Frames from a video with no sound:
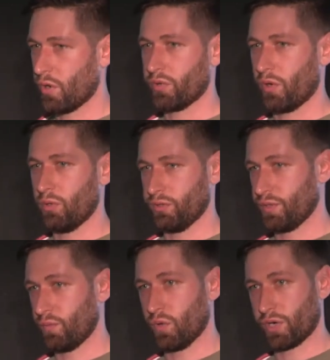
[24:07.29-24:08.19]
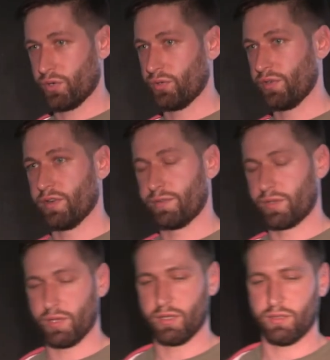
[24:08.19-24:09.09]
All the work on
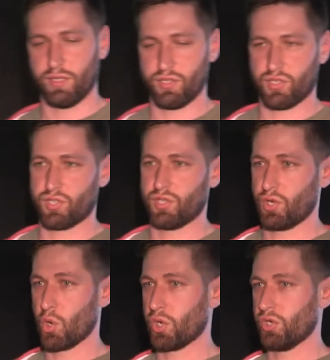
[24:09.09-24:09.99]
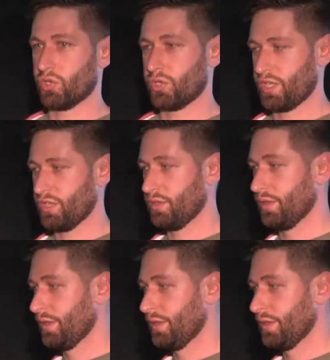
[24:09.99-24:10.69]
GraphQL is going on in